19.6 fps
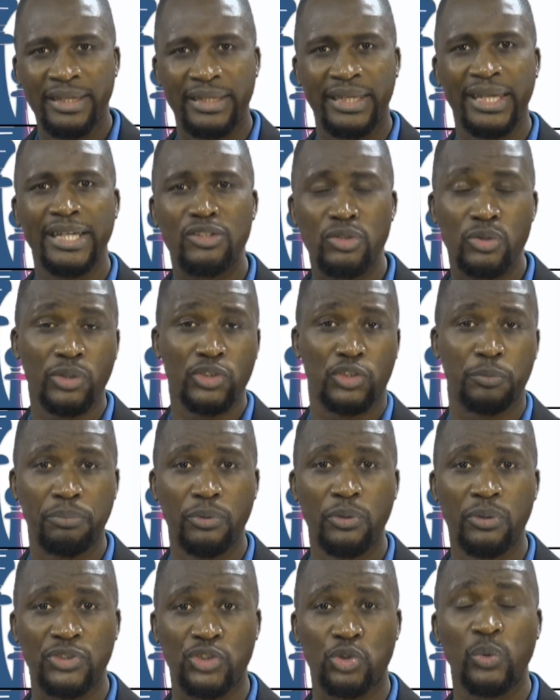Get those
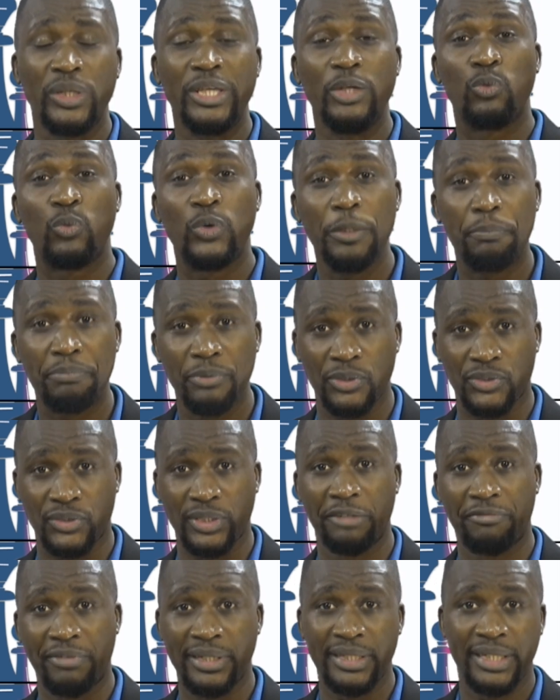books to equip
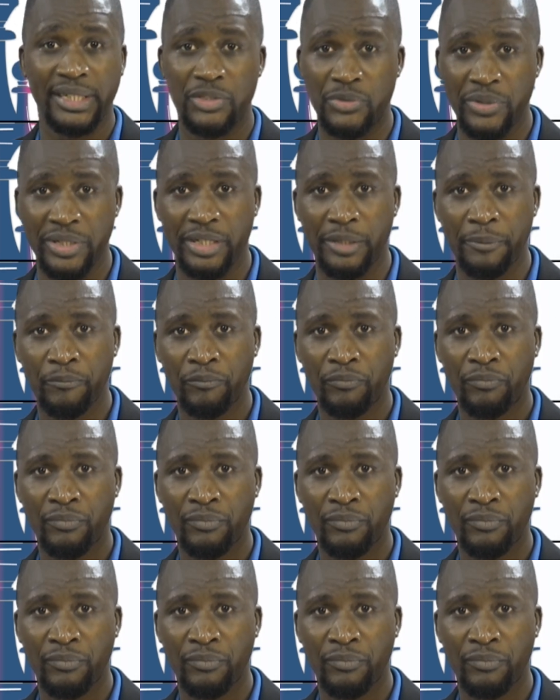yourself and get ready.